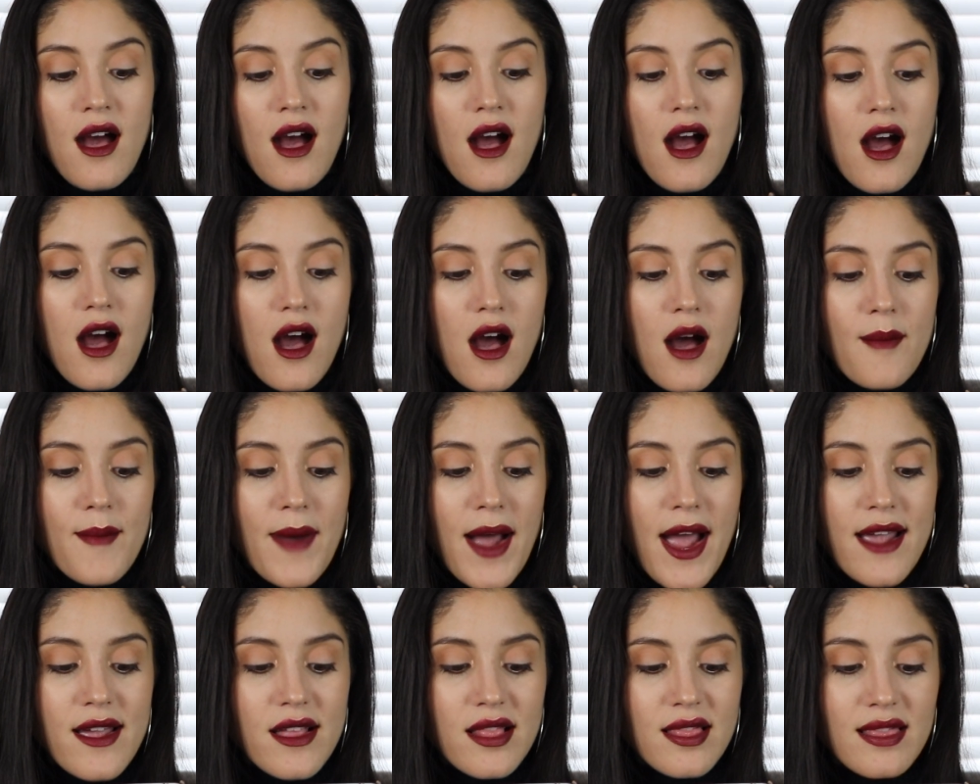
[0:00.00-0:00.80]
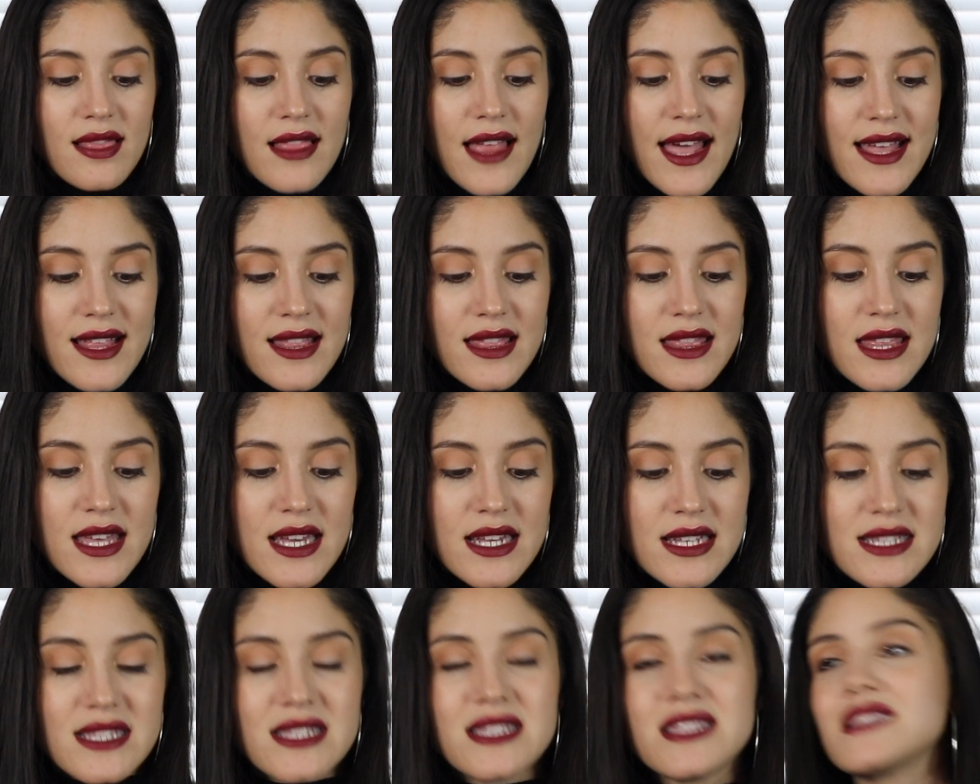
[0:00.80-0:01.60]
I like
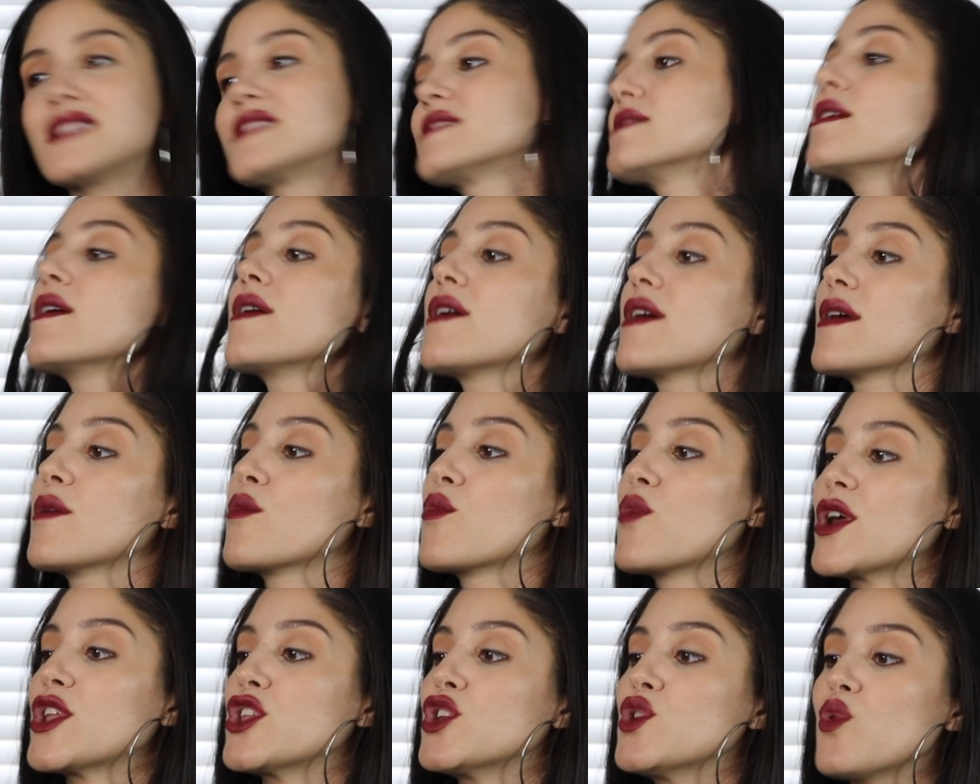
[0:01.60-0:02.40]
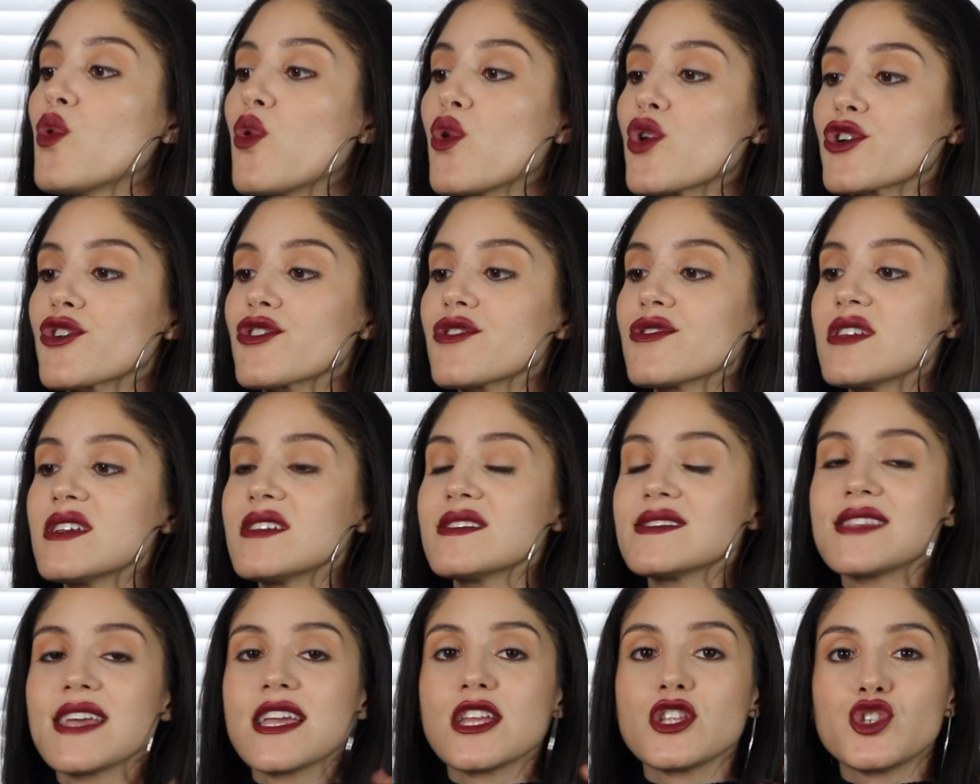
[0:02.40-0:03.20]
this. When you order
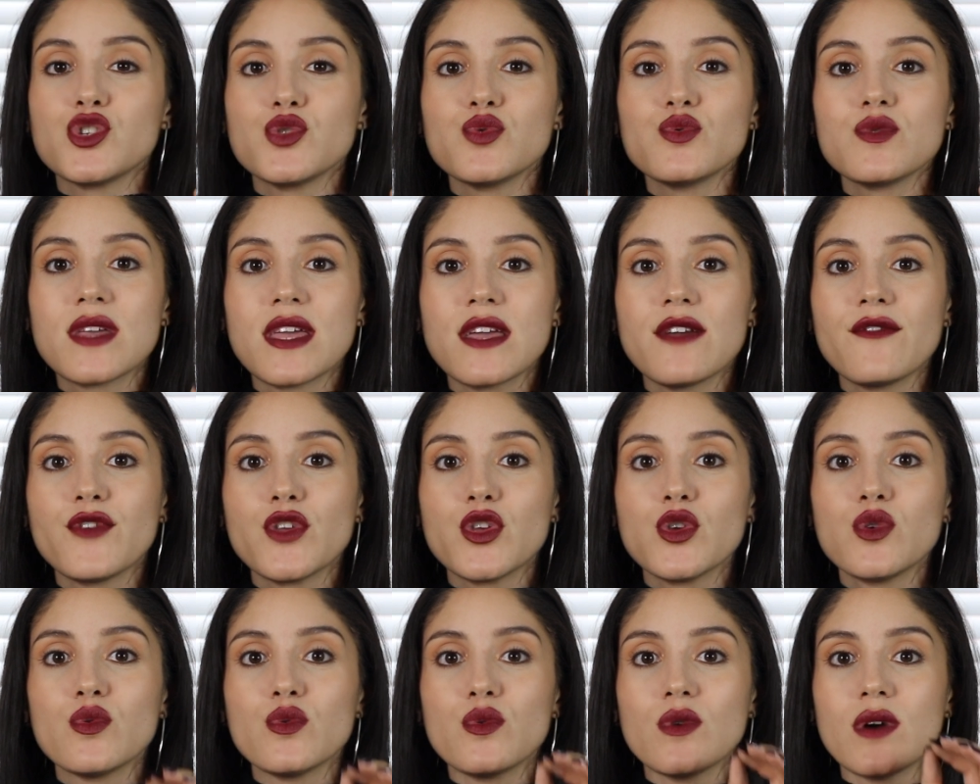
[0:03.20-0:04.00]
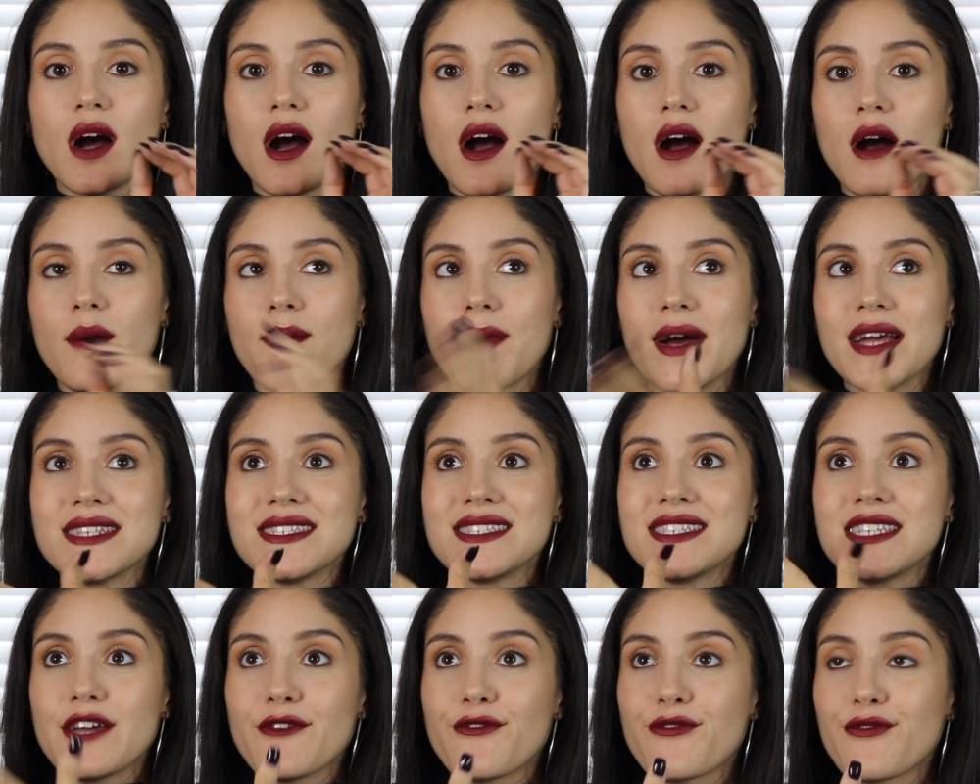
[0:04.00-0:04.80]
these, they do give you
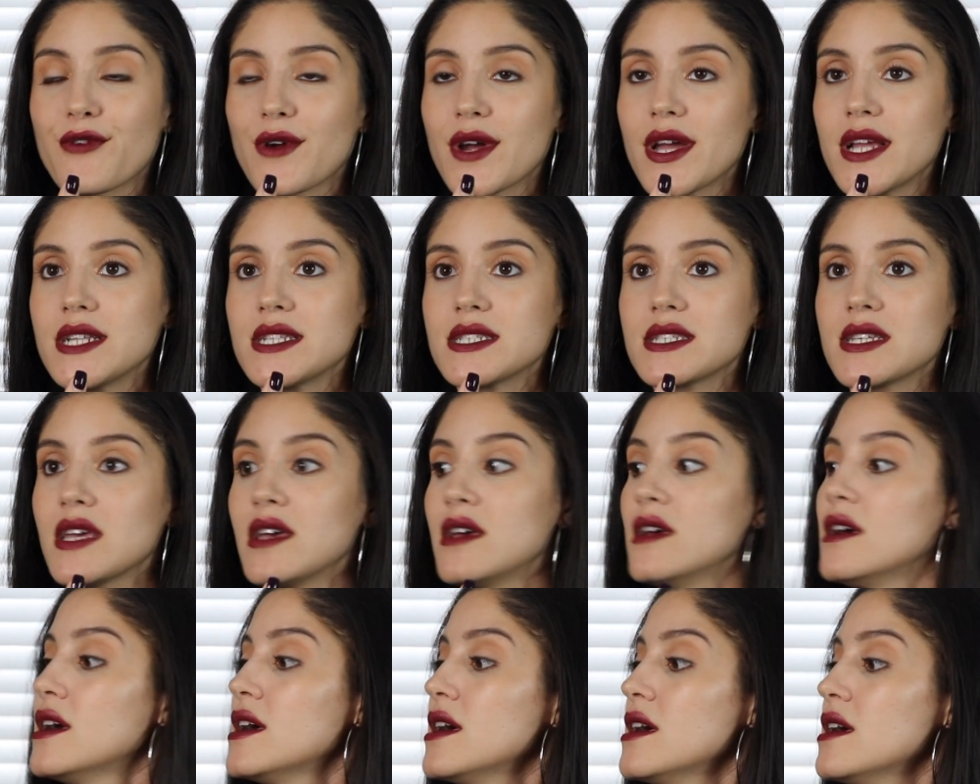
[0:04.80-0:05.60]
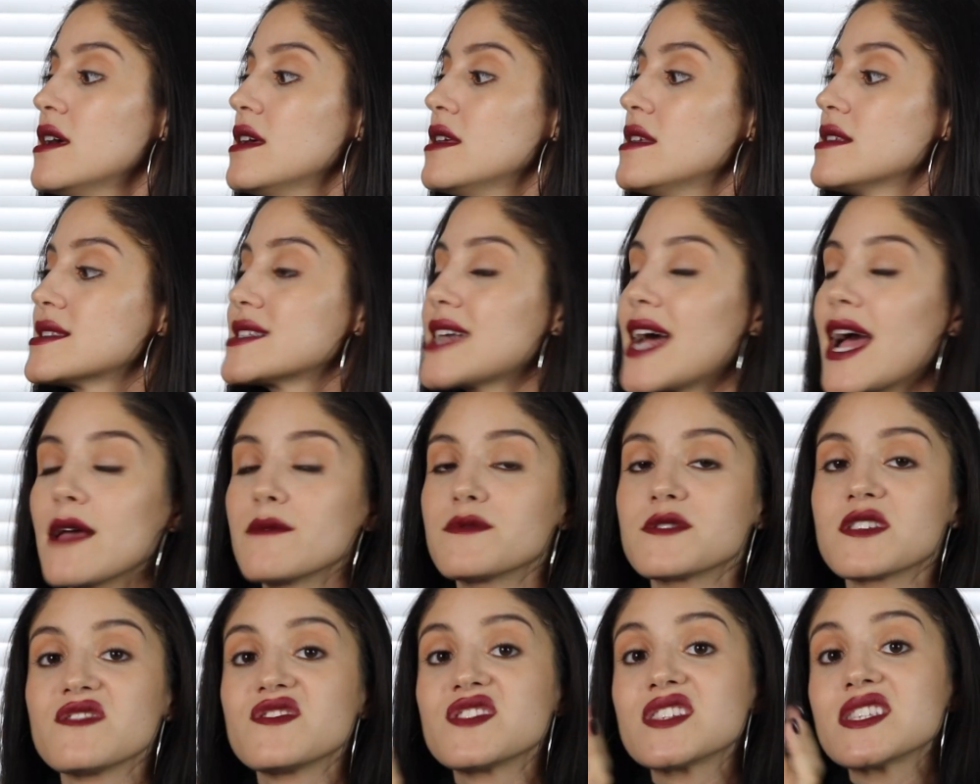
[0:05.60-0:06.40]
different
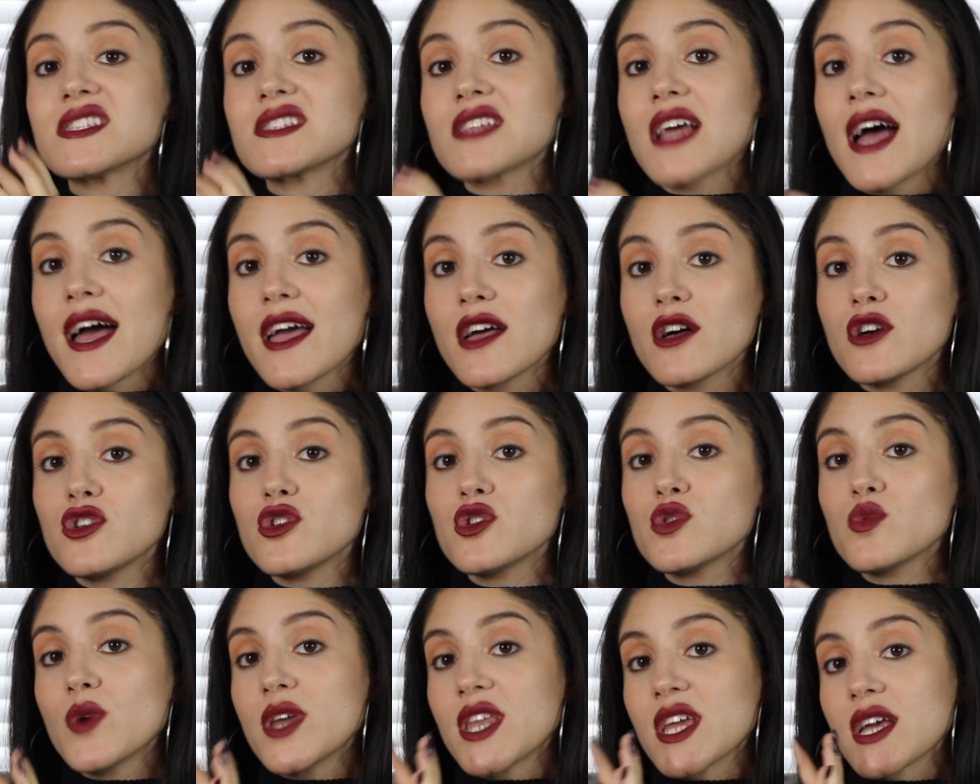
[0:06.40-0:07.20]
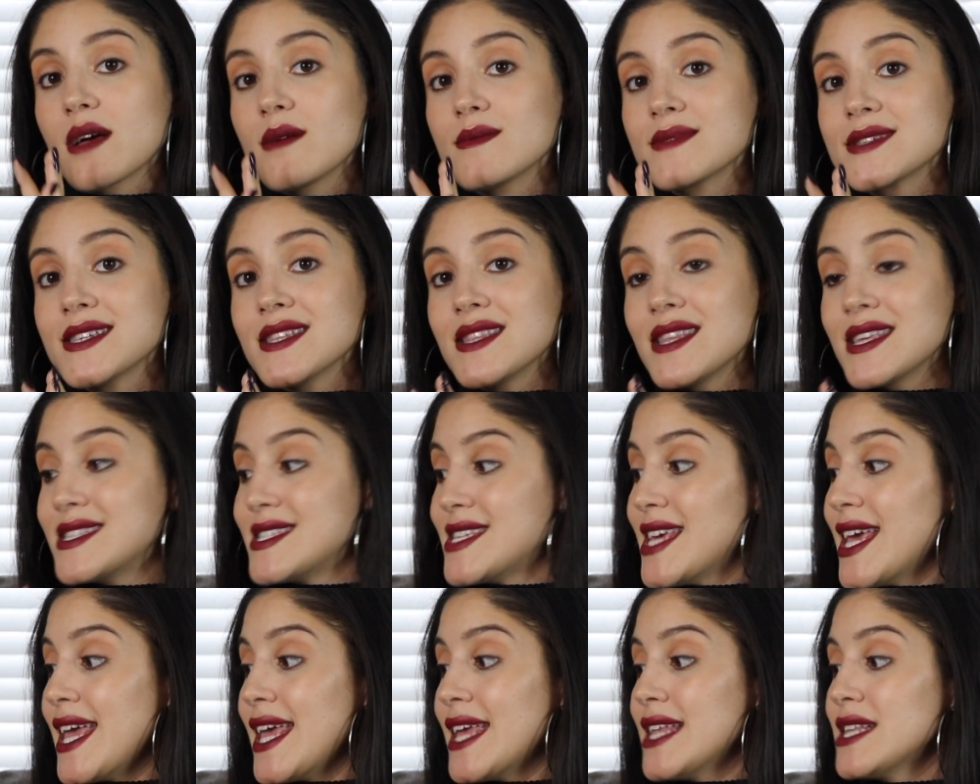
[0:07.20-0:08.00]
types of style when it comes to the
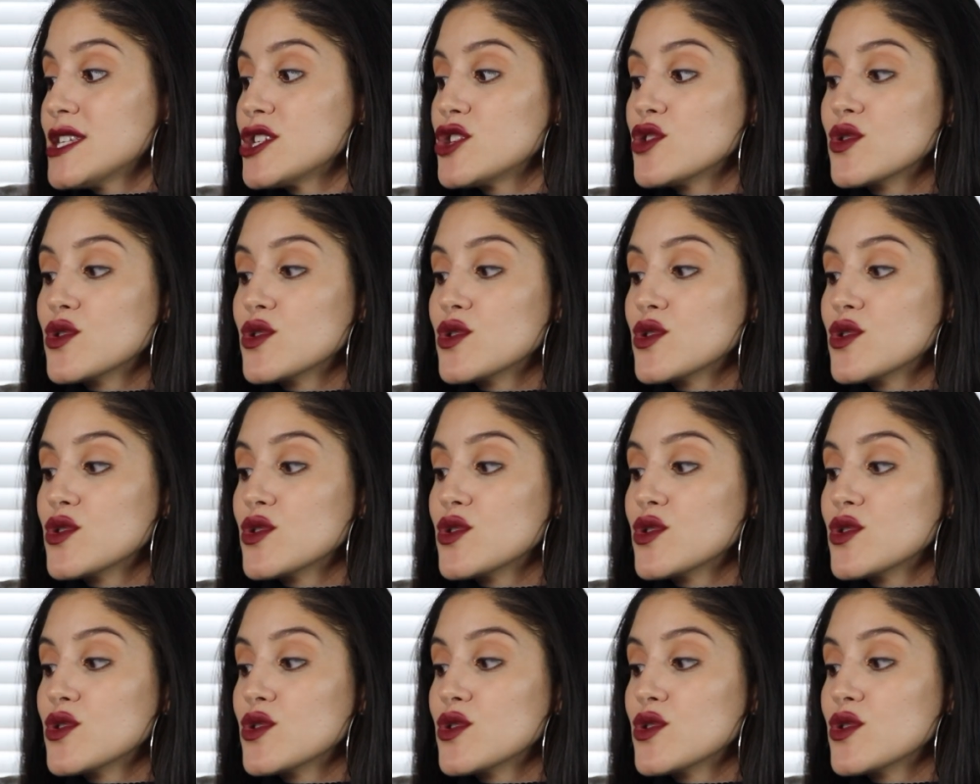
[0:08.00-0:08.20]
tint.